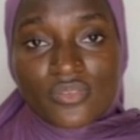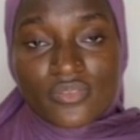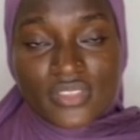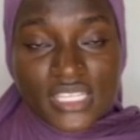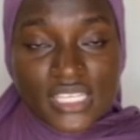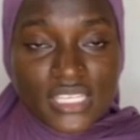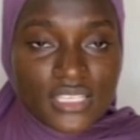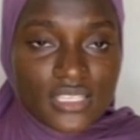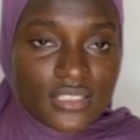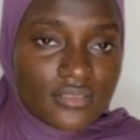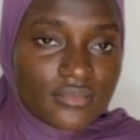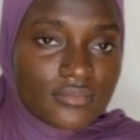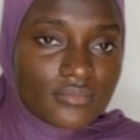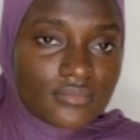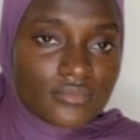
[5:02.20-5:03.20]
of thinking
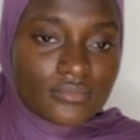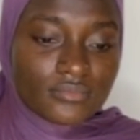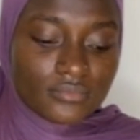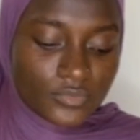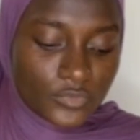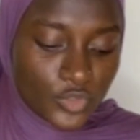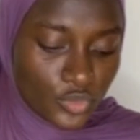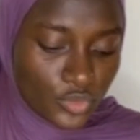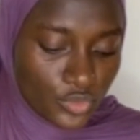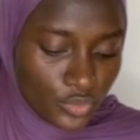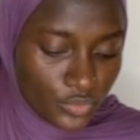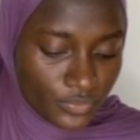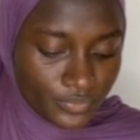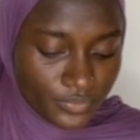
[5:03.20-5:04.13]
to do.